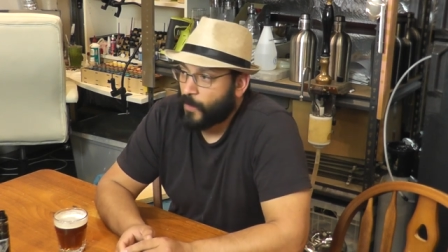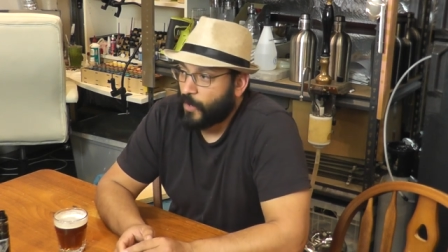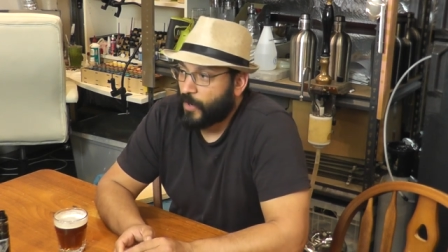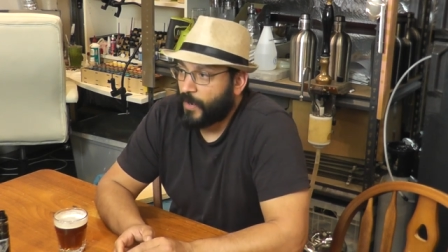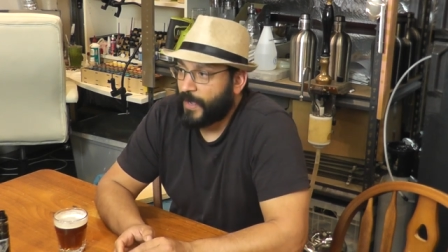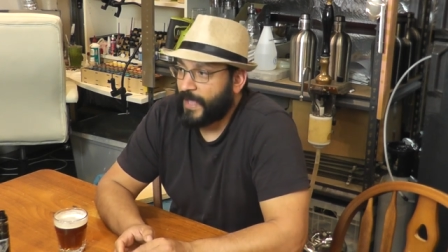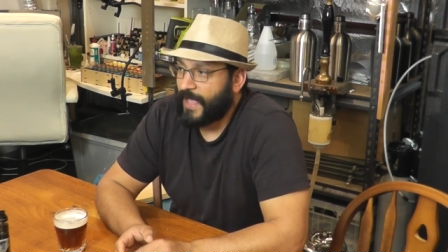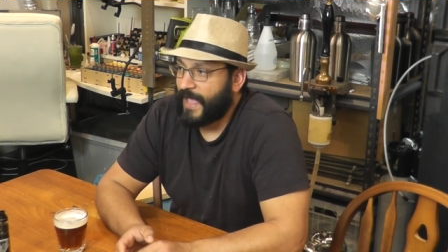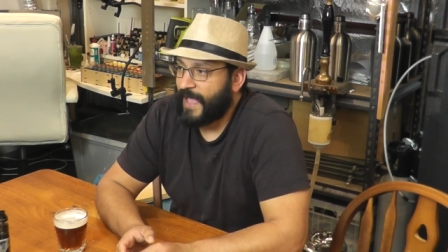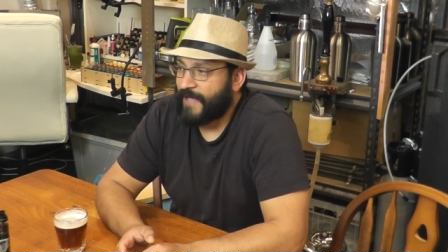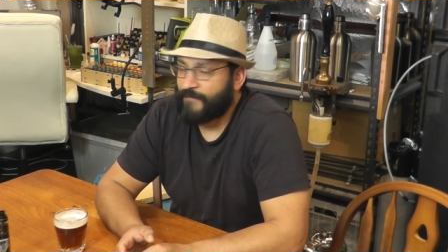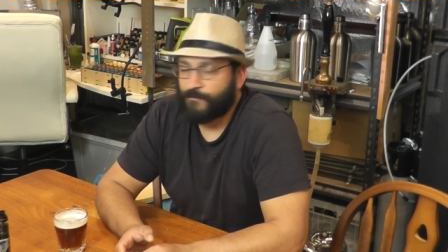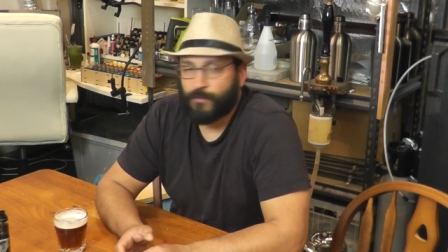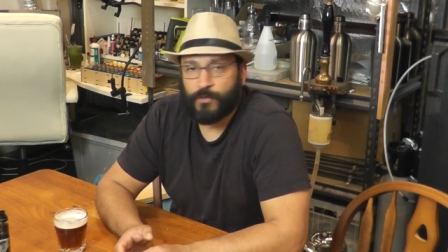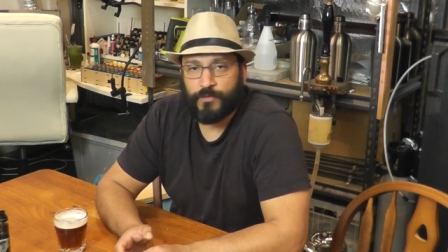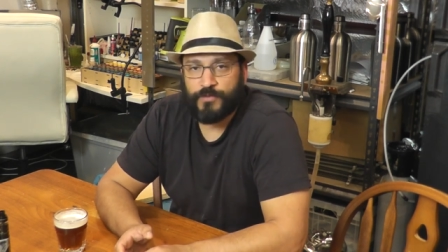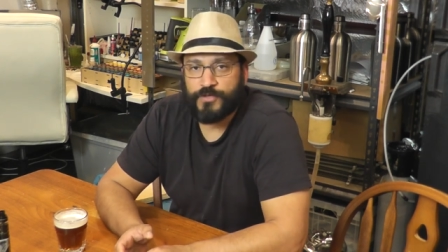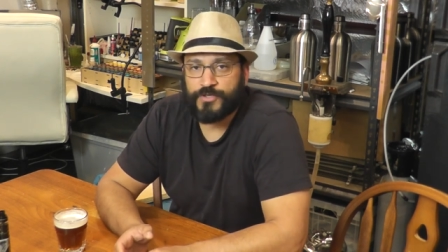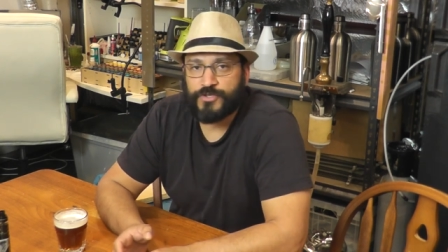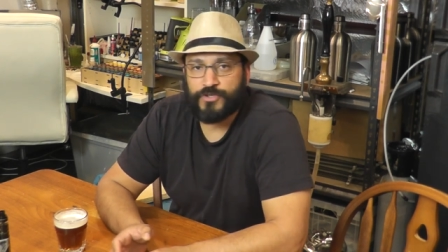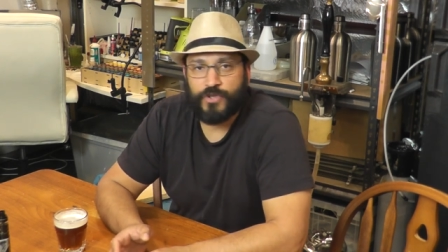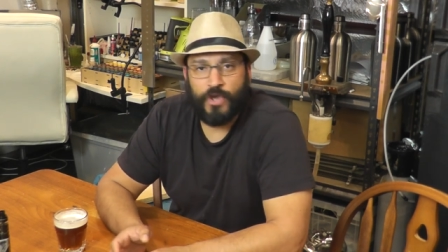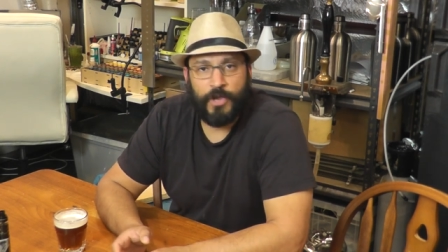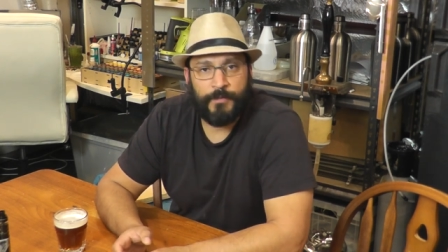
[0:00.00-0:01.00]
I have all
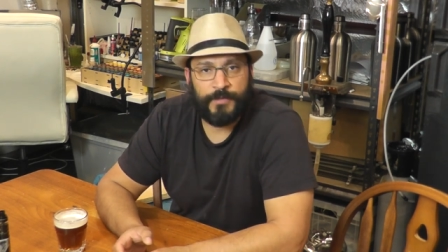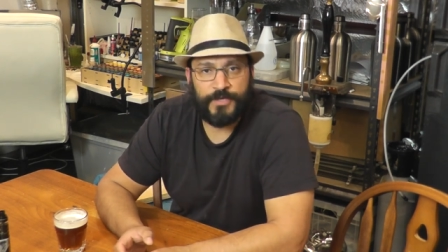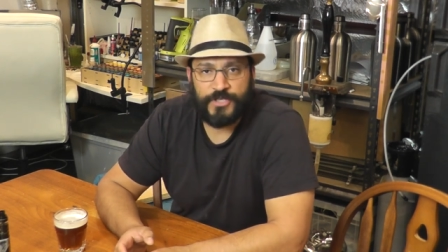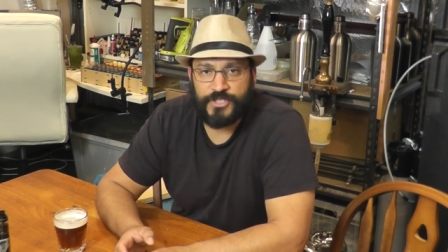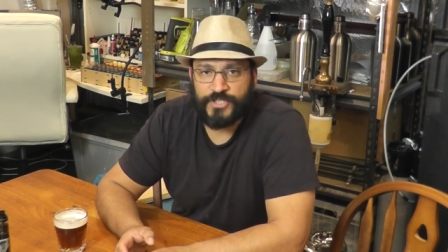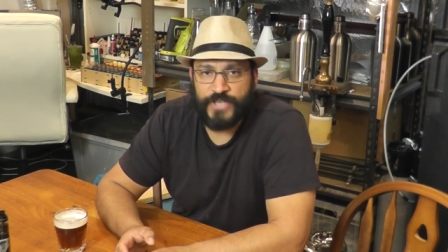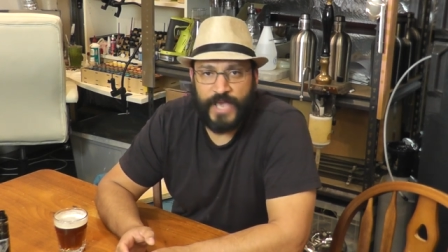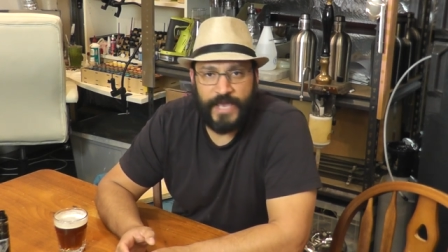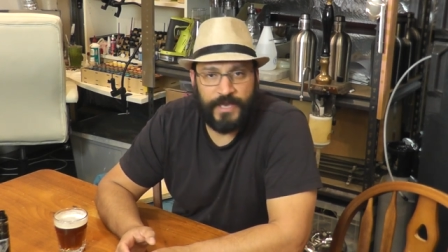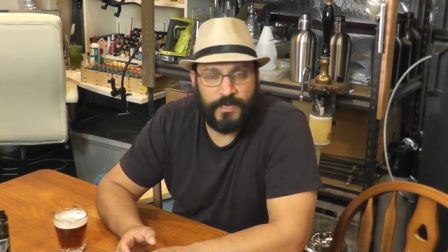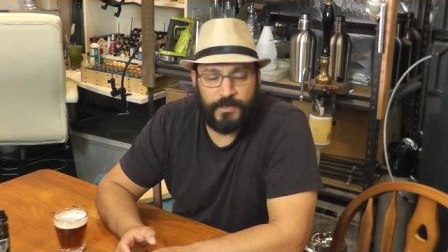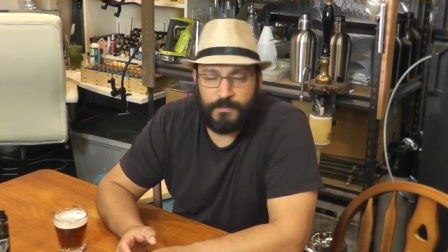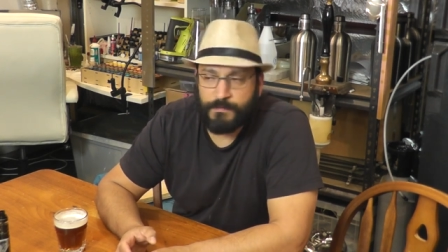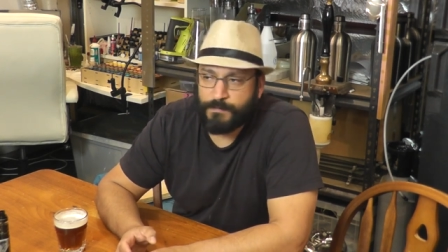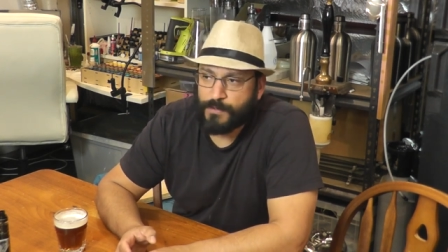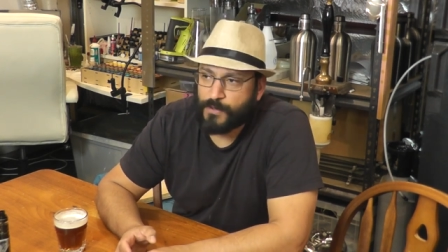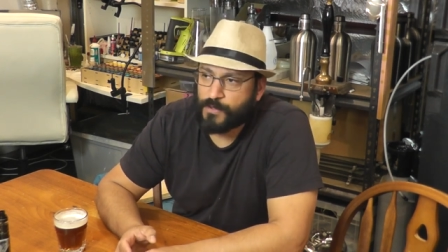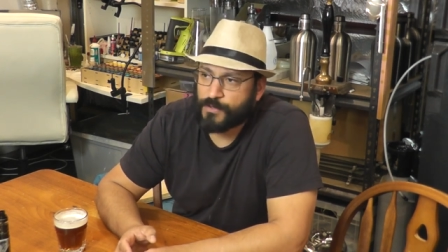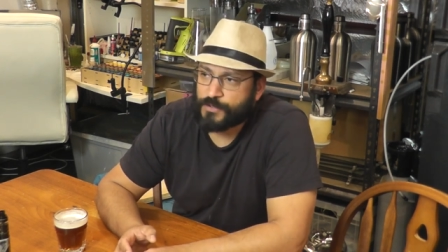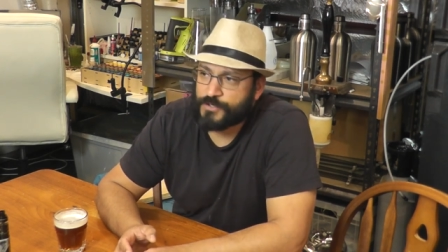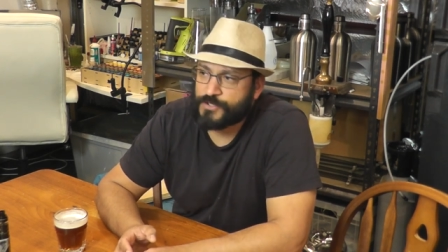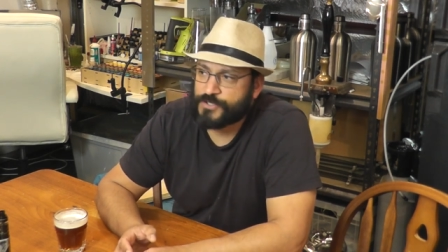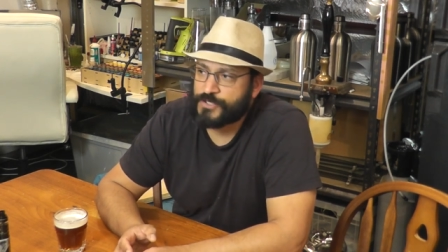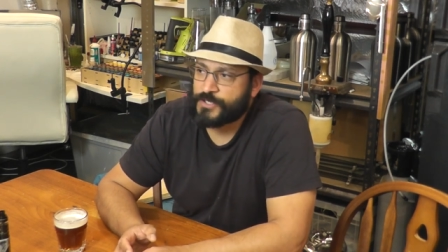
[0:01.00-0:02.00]
the Skirmish Sangin
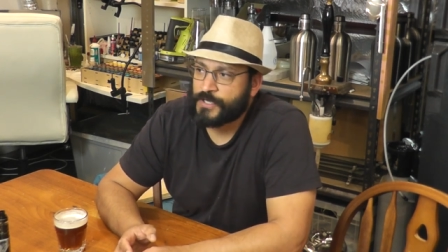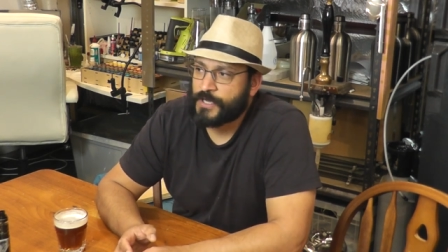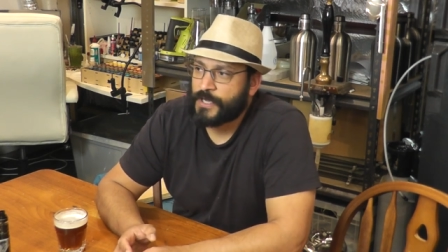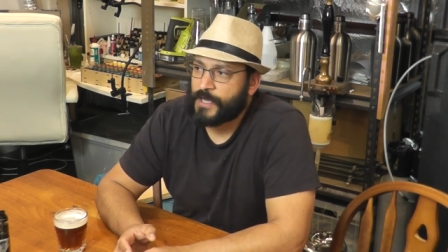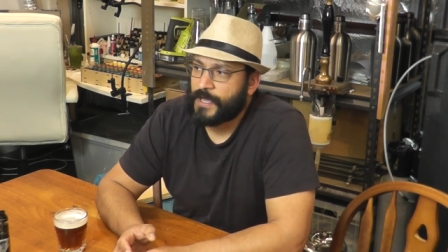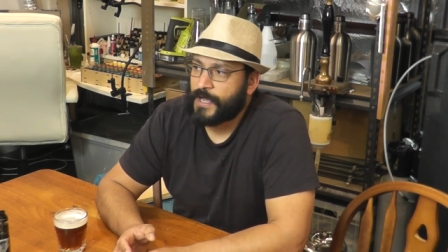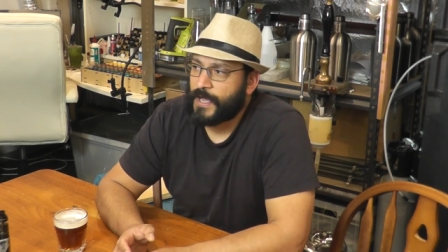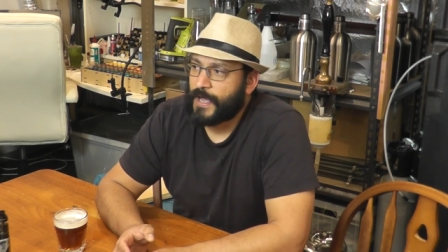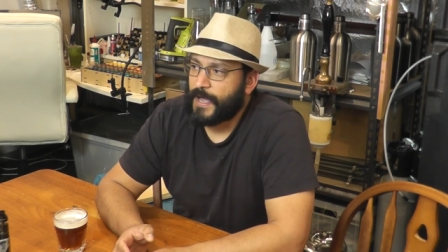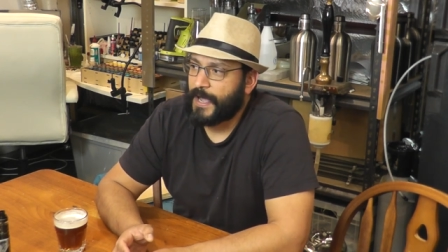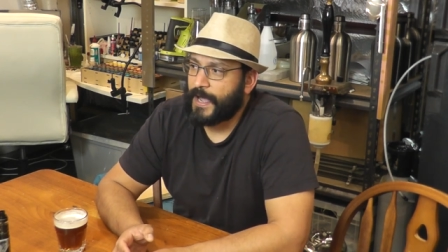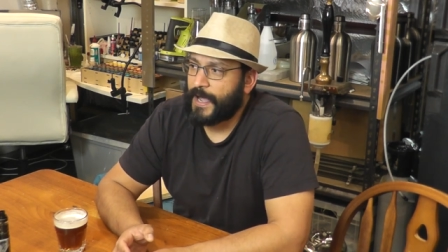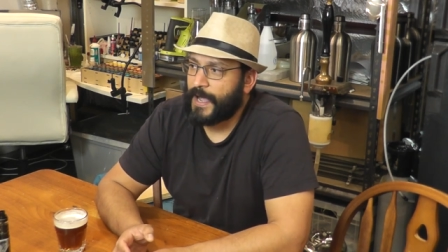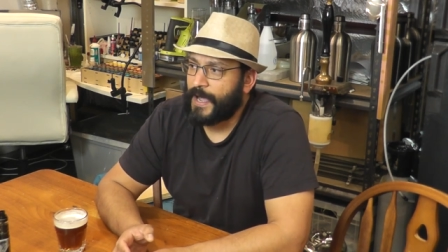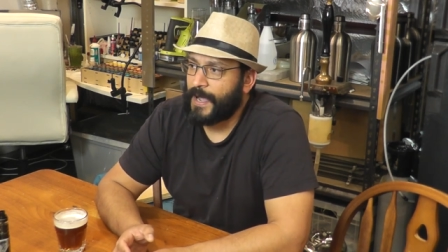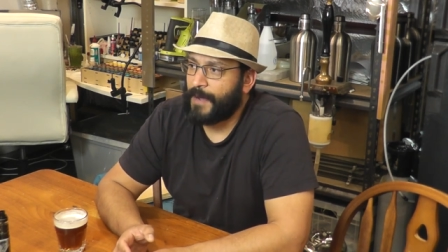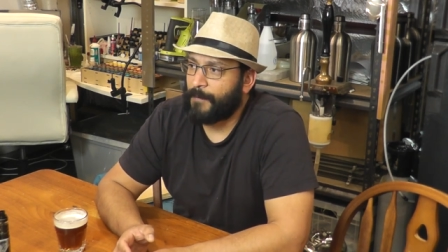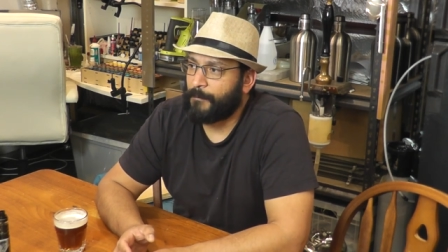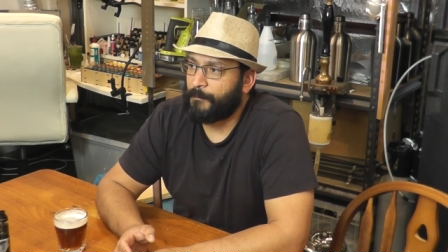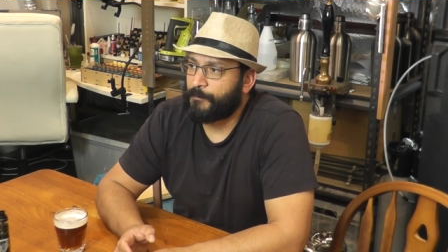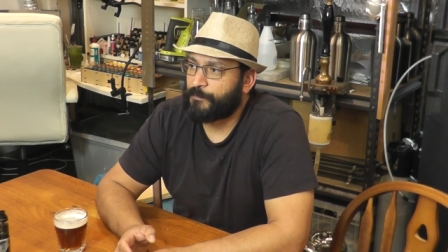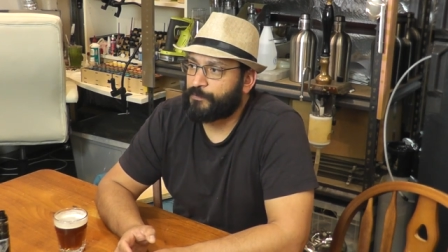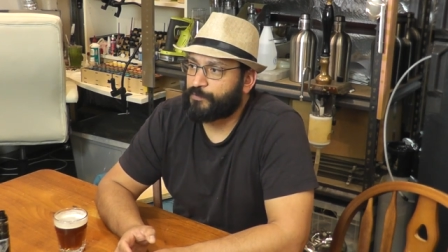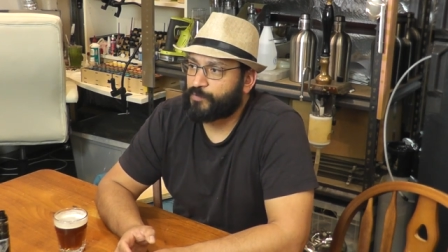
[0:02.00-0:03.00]
books,
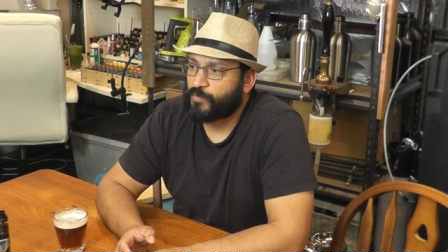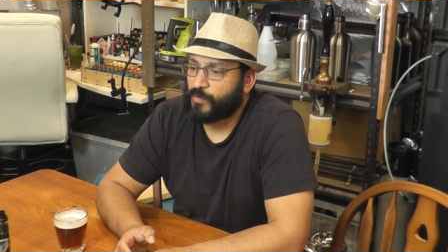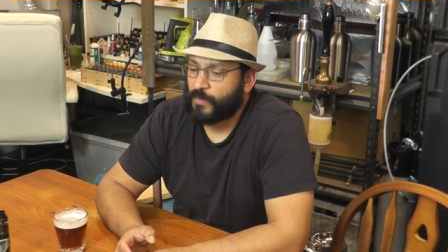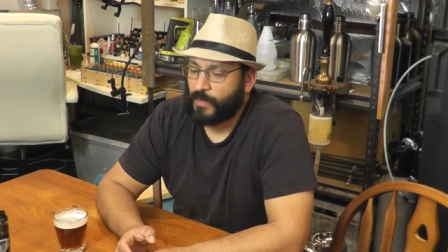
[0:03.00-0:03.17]
um,